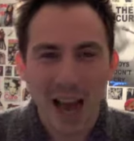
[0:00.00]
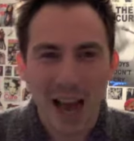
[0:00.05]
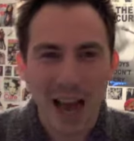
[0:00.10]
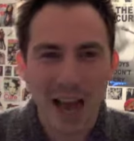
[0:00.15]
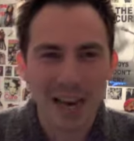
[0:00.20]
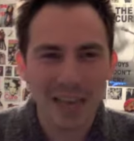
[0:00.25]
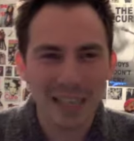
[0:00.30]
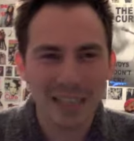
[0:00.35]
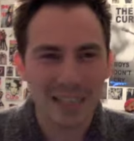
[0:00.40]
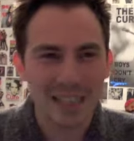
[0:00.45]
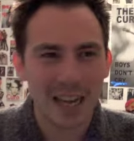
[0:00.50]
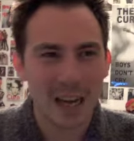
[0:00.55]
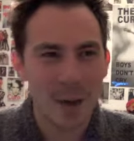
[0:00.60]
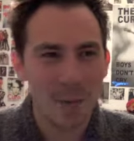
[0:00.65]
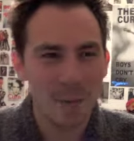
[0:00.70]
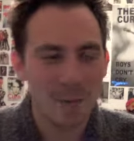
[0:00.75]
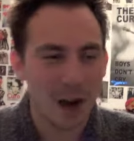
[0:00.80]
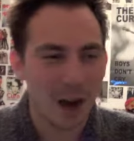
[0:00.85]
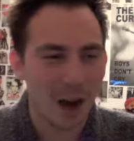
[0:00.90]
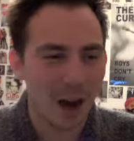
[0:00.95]
And
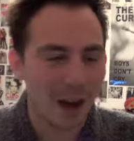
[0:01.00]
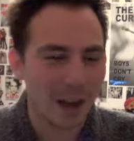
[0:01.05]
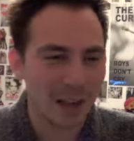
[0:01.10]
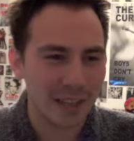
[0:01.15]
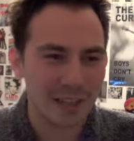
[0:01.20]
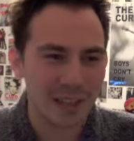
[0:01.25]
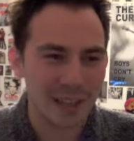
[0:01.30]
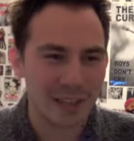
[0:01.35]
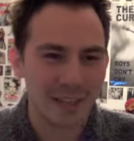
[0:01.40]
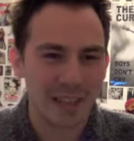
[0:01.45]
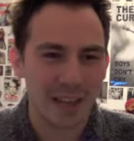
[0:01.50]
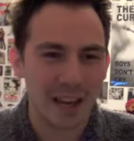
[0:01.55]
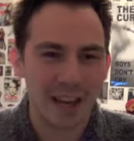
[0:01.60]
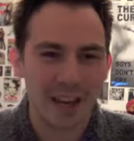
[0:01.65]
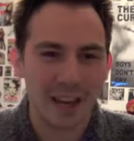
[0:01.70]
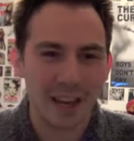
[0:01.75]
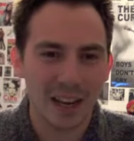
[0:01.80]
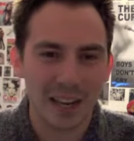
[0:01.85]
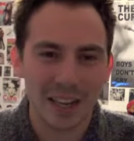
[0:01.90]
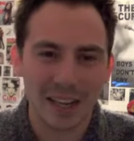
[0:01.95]
I said to her,
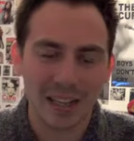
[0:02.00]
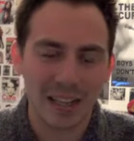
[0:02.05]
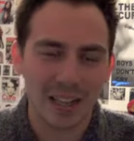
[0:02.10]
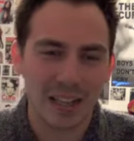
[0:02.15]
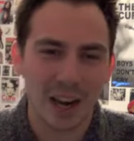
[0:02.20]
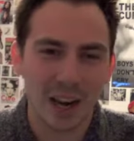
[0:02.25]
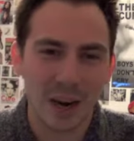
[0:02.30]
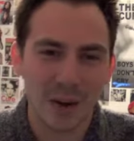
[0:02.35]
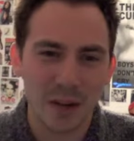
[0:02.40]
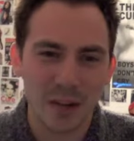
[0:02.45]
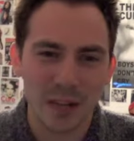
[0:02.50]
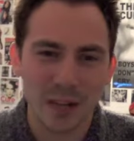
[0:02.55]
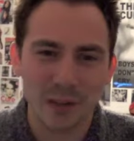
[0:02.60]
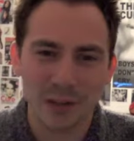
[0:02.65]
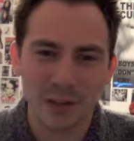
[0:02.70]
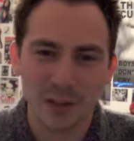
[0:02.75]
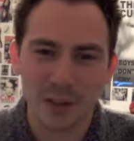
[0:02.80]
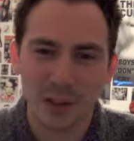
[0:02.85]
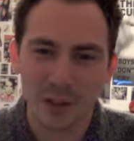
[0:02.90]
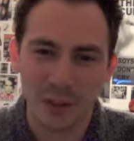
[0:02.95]
like, you know, "Are you
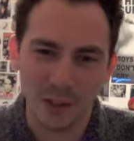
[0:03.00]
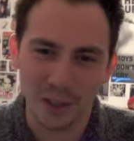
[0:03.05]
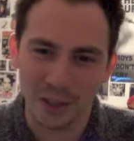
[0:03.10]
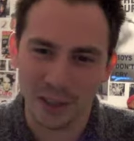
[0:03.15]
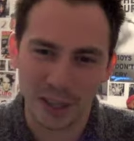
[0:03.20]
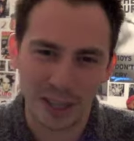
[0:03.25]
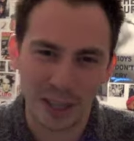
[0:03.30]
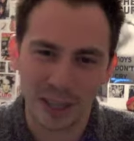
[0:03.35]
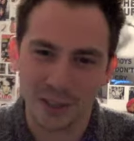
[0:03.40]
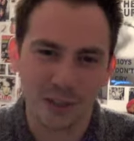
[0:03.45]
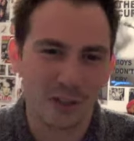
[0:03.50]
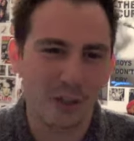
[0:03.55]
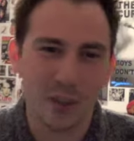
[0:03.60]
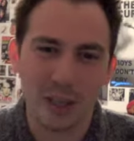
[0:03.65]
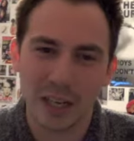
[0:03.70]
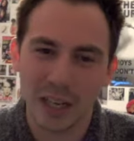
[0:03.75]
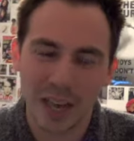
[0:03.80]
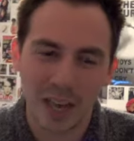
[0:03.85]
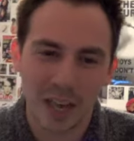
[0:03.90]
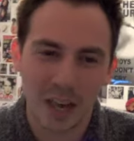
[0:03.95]
sure? Like,
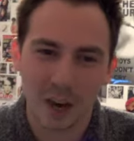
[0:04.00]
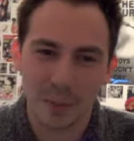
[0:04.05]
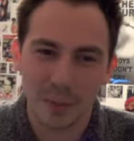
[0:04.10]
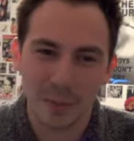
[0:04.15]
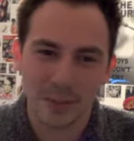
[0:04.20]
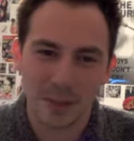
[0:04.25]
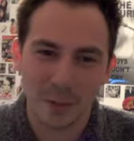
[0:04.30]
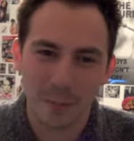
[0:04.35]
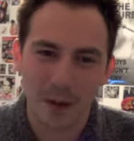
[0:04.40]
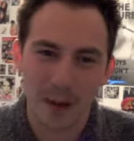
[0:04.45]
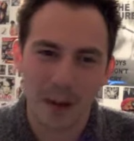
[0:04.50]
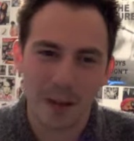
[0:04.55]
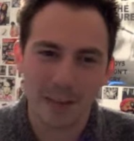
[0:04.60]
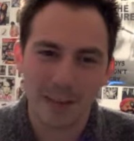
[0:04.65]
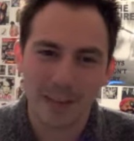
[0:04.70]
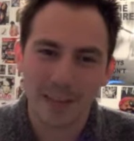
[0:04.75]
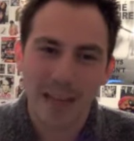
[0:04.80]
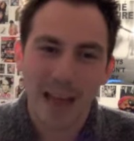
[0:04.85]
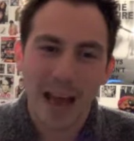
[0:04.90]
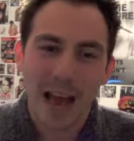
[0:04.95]
surely it can't be someone
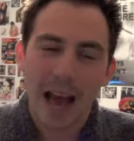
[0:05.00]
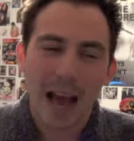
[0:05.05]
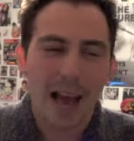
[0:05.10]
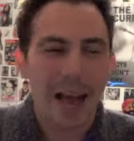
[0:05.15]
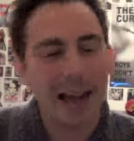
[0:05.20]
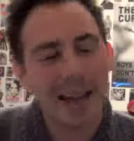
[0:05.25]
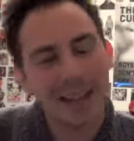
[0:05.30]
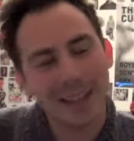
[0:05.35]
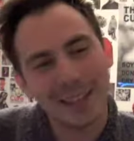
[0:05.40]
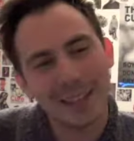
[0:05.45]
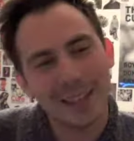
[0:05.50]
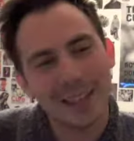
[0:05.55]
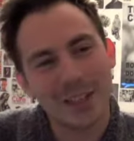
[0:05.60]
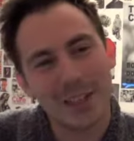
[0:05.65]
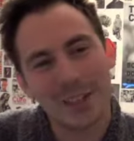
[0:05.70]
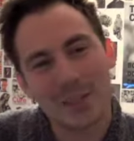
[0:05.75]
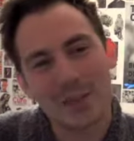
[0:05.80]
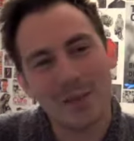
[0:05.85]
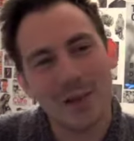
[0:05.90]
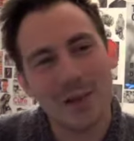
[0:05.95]
else." And I
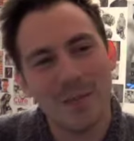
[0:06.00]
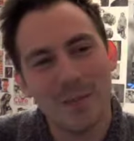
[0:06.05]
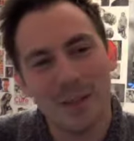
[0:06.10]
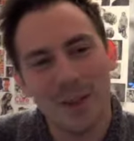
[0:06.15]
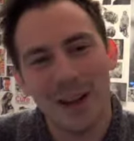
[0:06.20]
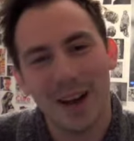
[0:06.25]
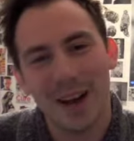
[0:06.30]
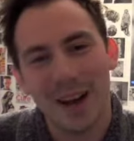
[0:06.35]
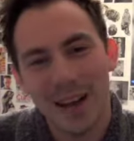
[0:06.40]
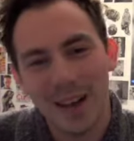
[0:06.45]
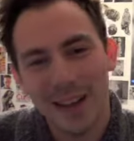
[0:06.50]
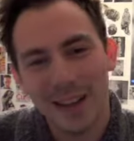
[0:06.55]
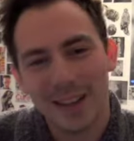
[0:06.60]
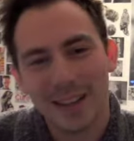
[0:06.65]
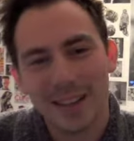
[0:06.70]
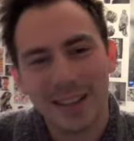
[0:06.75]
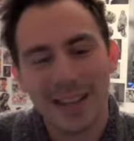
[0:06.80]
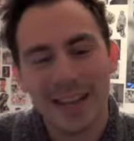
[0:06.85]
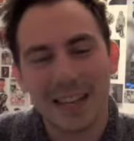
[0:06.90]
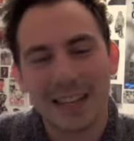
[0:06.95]
just remember
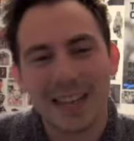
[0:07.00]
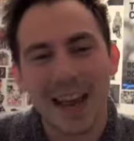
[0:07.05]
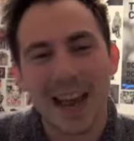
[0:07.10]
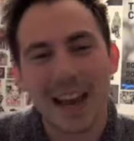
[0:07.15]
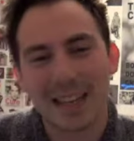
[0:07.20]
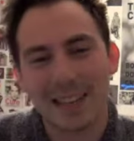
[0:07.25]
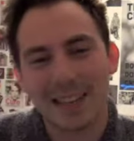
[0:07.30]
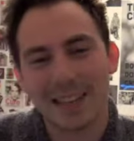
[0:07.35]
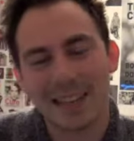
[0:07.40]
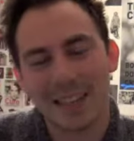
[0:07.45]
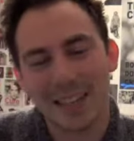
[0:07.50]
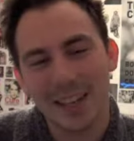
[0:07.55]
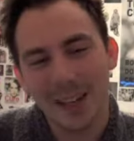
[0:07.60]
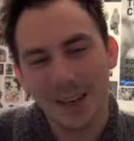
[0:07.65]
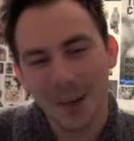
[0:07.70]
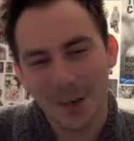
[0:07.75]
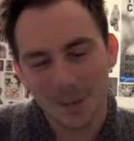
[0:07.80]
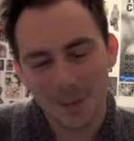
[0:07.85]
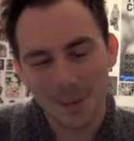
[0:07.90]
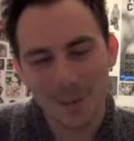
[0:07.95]
the text
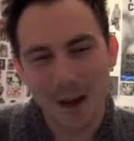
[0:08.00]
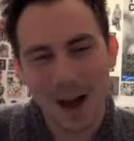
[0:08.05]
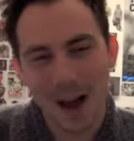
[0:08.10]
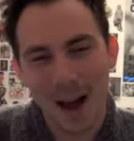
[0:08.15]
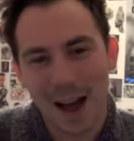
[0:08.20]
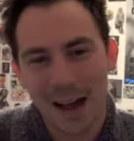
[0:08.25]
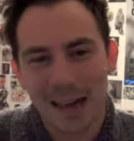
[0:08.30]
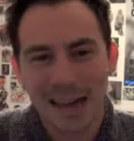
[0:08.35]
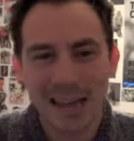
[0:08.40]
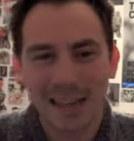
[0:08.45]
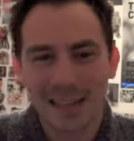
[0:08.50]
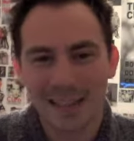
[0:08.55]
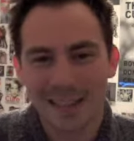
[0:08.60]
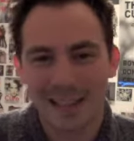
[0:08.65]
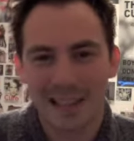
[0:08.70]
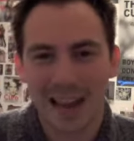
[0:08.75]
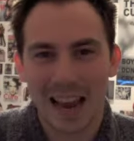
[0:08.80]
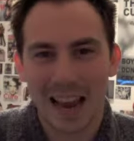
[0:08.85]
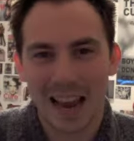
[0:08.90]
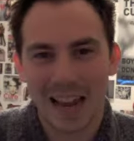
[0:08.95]
from her
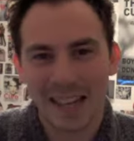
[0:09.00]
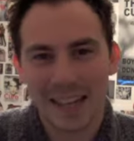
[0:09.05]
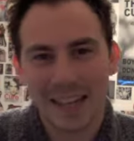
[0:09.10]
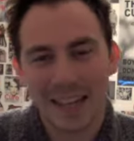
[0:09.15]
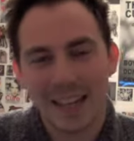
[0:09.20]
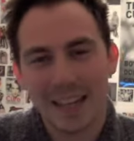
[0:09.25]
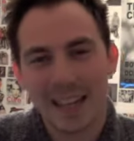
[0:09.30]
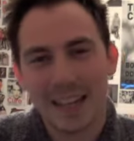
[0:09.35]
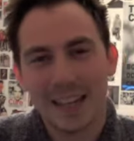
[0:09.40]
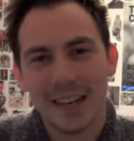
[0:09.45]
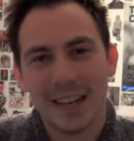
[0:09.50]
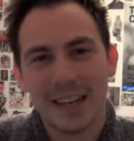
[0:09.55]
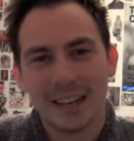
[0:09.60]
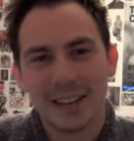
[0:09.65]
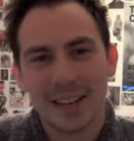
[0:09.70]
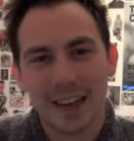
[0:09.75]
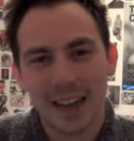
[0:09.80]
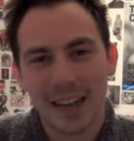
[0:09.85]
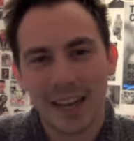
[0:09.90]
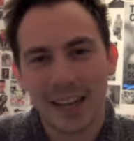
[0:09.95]
saying,
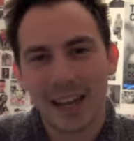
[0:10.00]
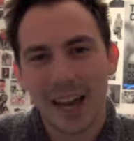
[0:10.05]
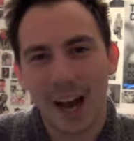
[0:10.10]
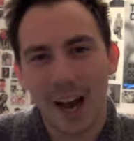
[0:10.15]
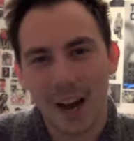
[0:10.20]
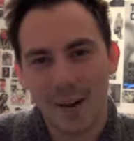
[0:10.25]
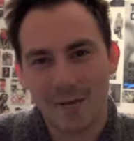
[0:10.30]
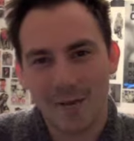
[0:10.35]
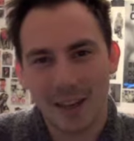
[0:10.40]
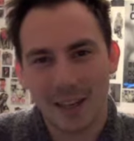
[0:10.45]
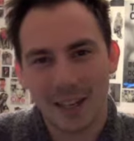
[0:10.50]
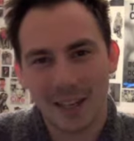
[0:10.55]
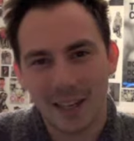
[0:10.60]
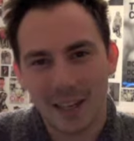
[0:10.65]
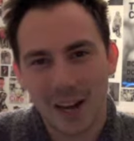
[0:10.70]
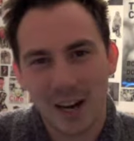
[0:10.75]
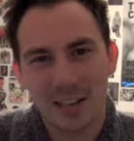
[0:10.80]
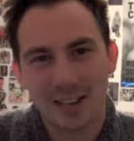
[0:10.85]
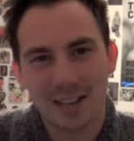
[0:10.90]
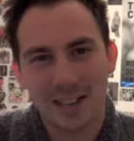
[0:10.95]
"Darling, I
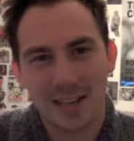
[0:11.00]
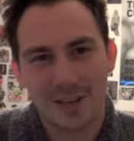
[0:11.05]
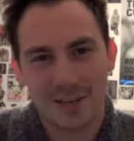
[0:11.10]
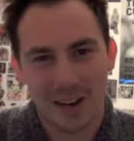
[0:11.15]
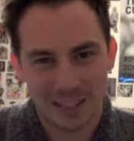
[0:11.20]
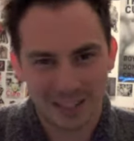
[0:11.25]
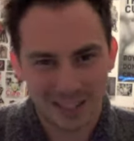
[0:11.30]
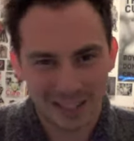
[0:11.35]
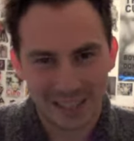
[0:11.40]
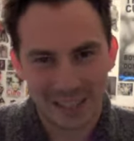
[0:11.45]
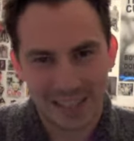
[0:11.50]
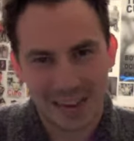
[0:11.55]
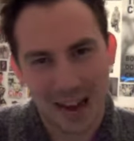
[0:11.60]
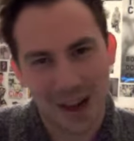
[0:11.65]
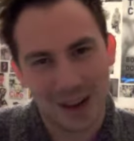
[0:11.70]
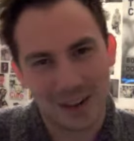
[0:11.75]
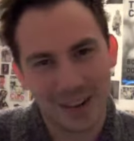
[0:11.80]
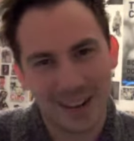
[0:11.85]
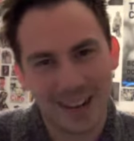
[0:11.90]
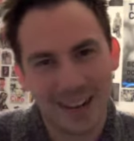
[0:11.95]
recognise the dressing
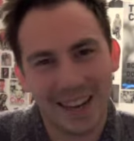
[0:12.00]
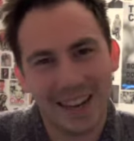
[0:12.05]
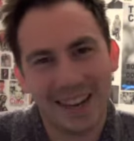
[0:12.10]
gown."